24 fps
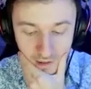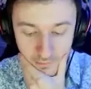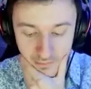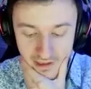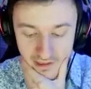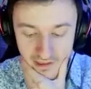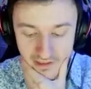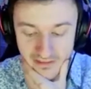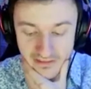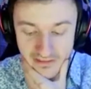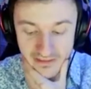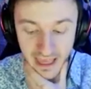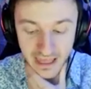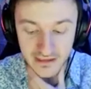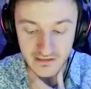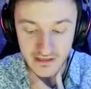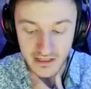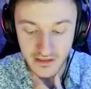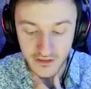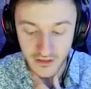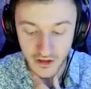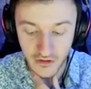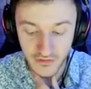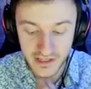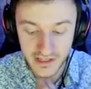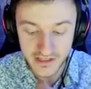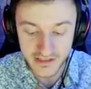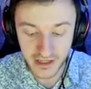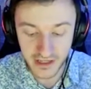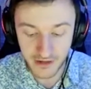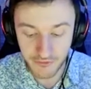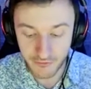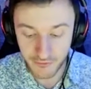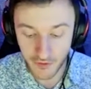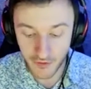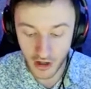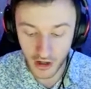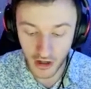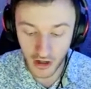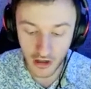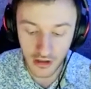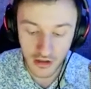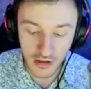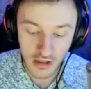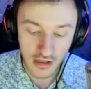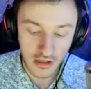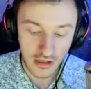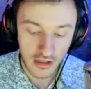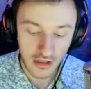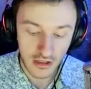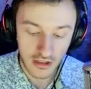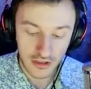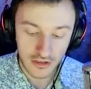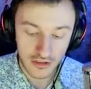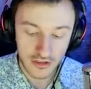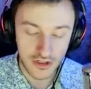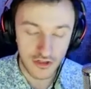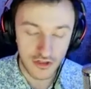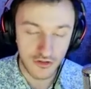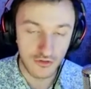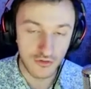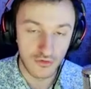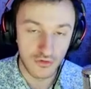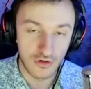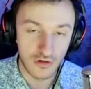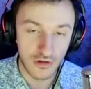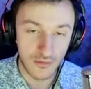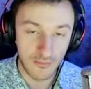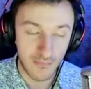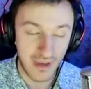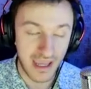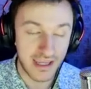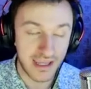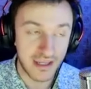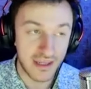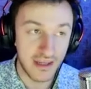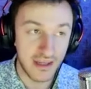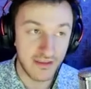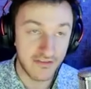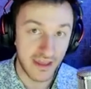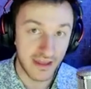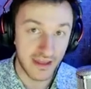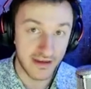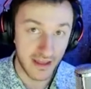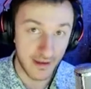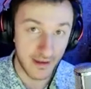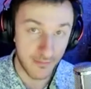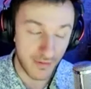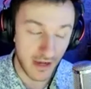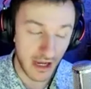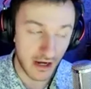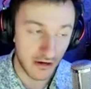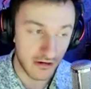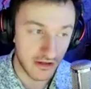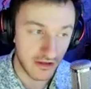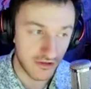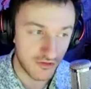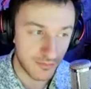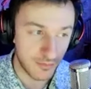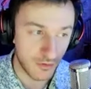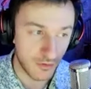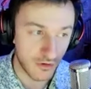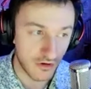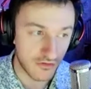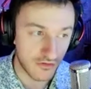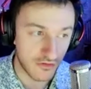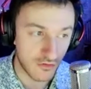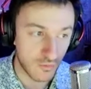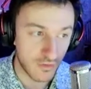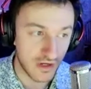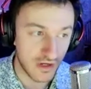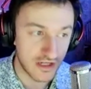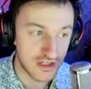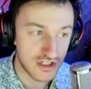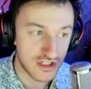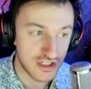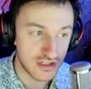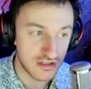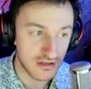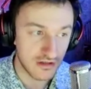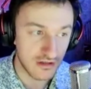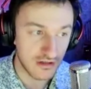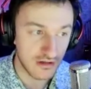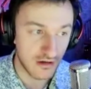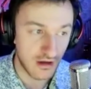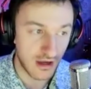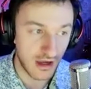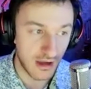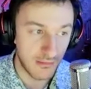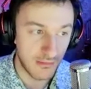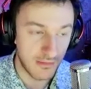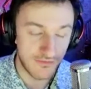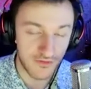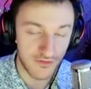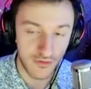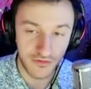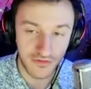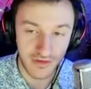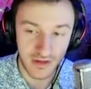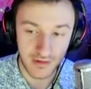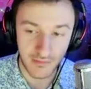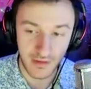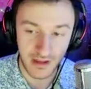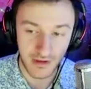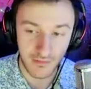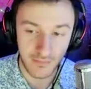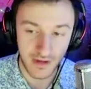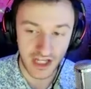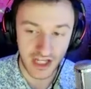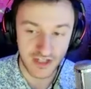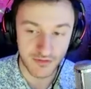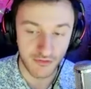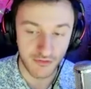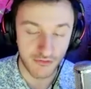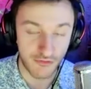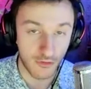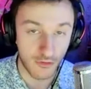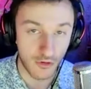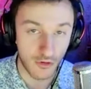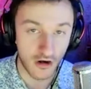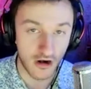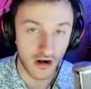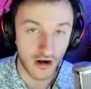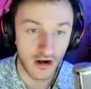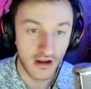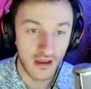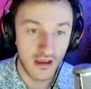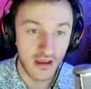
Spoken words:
Sadly, though, they did fall to Mankeys and Empire Esports, which, if you've seen Melon Patch before,